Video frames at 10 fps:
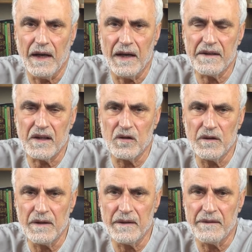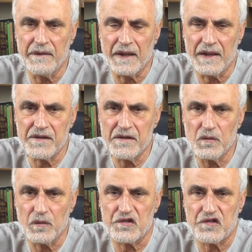The other
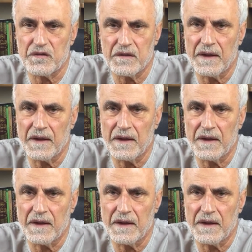evidence which